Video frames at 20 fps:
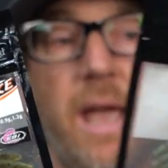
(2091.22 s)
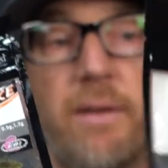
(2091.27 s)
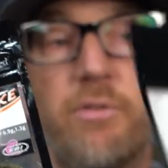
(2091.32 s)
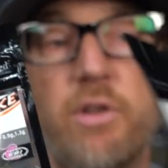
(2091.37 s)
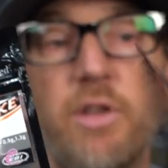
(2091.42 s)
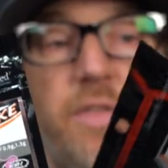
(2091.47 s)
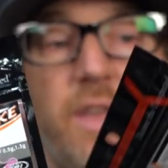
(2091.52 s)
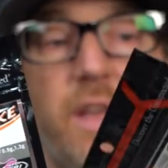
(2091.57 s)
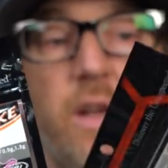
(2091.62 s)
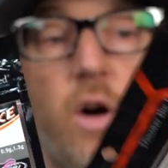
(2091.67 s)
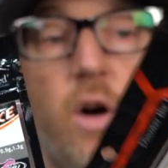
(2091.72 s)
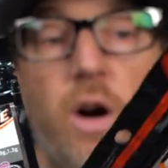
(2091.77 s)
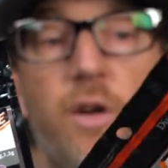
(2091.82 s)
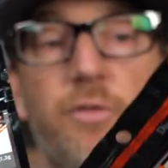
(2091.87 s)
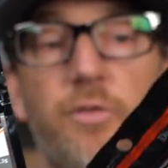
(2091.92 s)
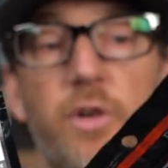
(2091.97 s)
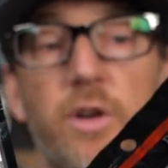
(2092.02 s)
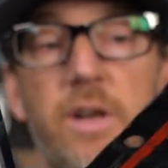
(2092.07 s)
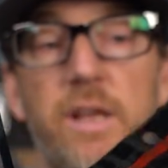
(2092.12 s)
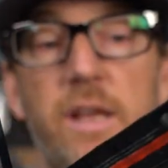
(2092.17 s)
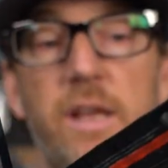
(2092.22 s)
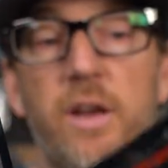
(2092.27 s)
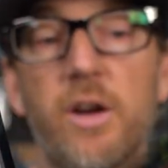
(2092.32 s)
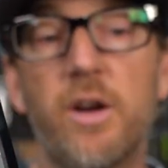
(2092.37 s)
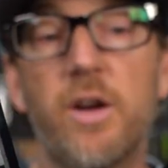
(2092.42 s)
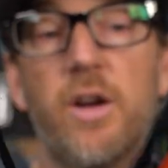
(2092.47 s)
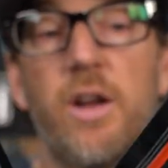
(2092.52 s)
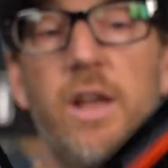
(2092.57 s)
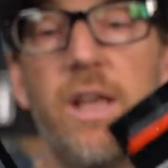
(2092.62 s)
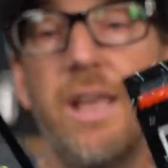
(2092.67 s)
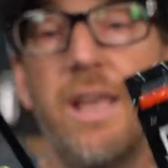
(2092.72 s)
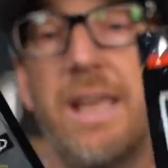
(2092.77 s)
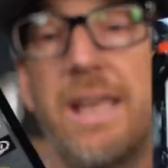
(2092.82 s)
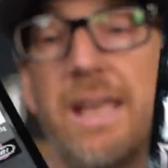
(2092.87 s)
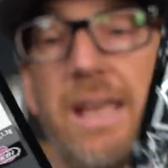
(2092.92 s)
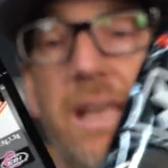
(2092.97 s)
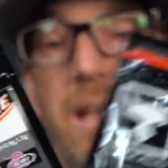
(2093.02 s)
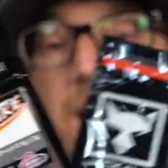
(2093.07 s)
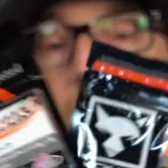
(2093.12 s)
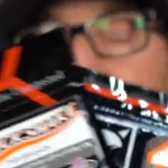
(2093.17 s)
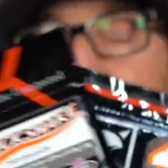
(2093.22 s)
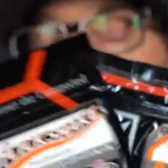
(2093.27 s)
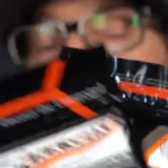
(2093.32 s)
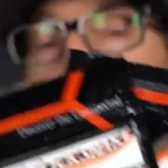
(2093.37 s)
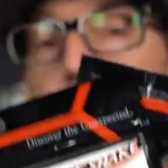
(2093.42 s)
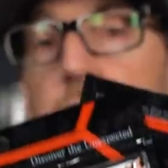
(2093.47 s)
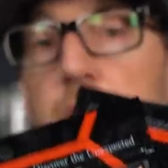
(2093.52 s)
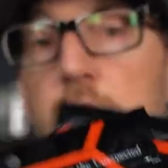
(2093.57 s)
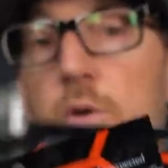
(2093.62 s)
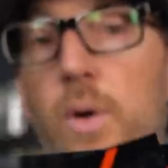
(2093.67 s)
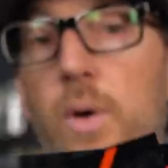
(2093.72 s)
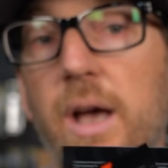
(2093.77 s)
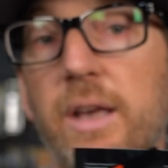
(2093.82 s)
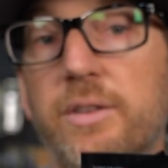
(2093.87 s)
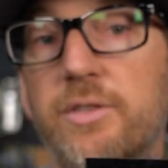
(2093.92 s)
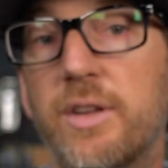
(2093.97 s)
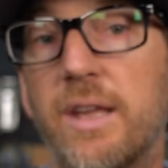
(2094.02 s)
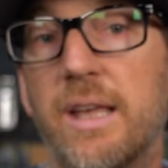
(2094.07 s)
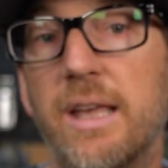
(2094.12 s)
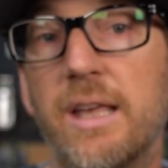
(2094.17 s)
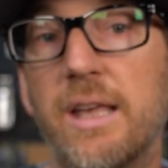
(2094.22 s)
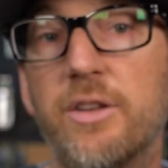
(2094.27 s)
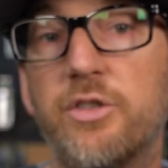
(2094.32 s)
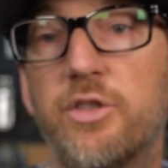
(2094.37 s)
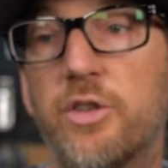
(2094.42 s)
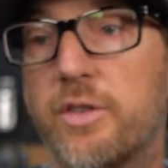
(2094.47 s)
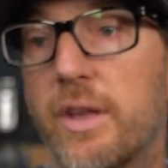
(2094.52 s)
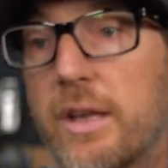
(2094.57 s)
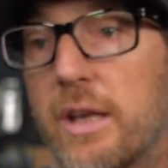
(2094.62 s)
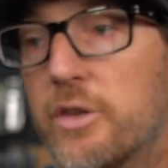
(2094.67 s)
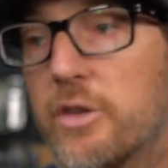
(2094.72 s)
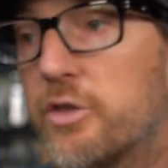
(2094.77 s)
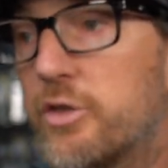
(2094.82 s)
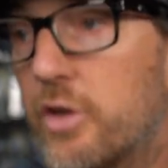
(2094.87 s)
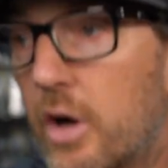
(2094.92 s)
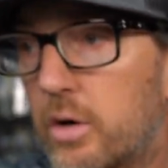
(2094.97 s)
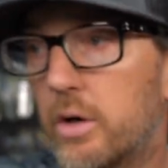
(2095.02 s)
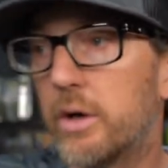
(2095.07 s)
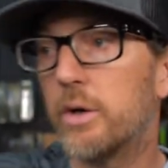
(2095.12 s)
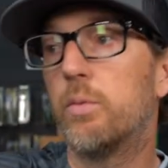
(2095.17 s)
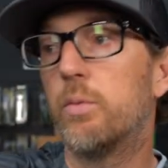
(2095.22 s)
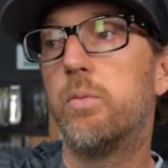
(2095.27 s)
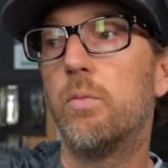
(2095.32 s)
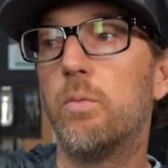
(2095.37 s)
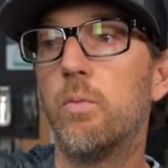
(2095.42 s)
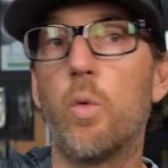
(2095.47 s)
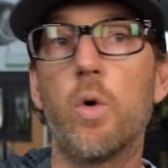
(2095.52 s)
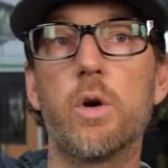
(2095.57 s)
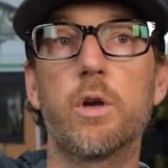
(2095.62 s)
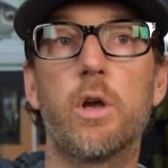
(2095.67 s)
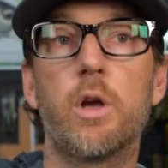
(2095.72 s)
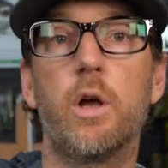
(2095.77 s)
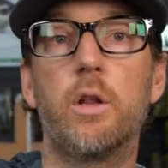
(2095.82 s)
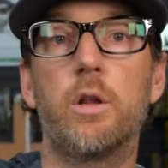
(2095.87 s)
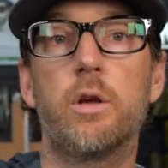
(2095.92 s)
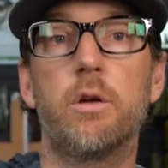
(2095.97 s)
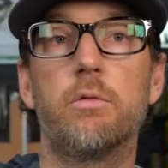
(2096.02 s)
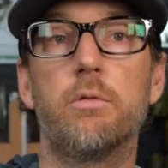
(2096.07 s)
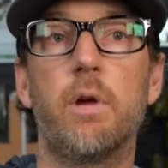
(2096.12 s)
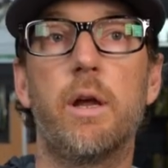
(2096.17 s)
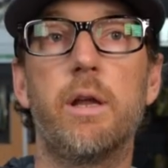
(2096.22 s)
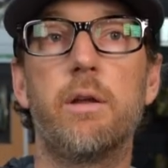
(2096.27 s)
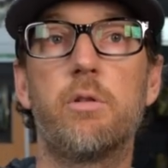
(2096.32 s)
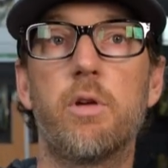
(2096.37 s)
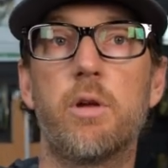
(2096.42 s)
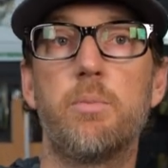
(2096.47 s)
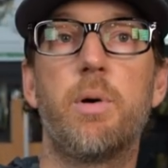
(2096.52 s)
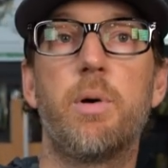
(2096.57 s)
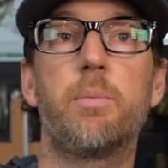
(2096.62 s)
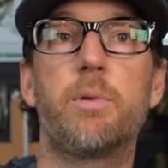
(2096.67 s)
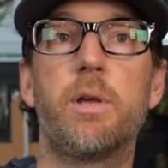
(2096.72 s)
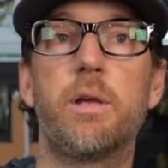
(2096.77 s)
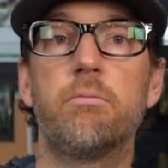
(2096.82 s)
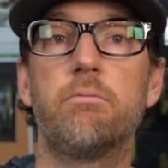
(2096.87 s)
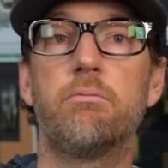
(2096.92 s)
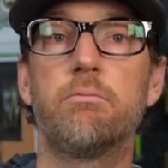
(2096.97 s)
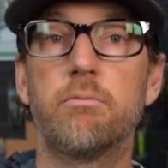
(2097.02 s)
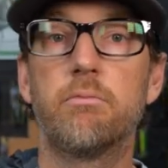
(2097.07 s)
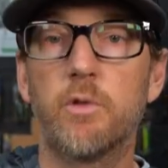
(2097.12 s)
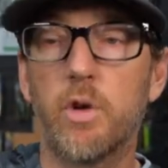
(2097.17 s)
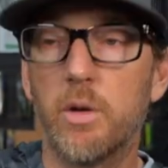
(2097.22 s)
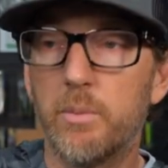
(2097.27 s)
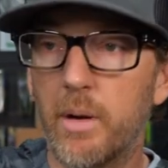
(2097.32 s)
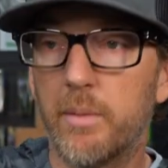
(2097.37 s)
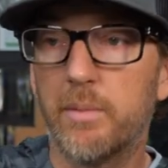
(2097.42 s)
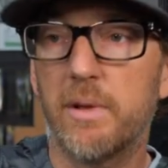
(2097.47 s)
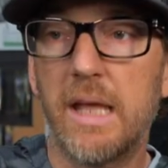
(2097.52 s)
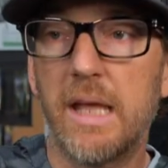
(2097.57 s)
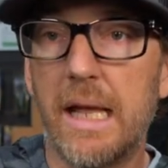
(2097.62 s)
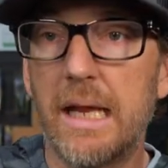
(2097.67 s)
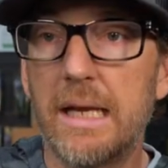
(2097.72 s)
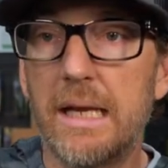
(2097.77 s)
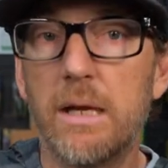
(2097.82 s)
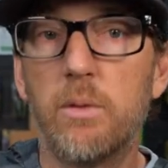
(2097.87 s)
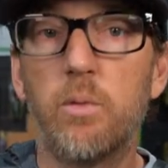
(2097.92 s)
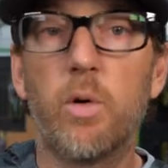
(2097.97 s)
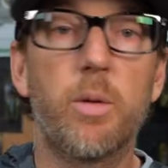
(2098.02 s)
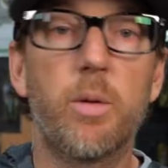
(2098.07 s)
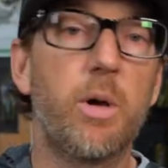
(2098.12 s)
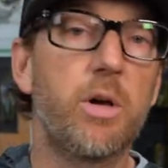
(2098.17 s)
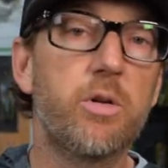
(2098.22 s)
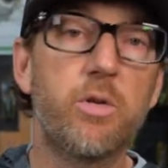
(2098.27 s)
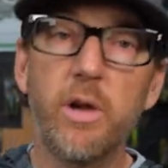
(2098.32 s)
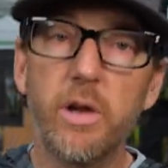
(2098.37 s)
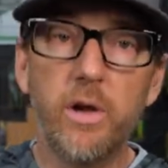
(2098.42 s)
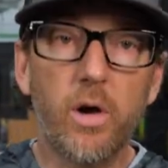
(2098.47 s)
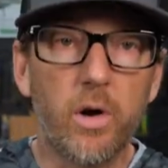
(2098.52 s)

everything offered here in the US is just like a solid one color, right? Green pumpkin, green pumpkin candy, watermelon, great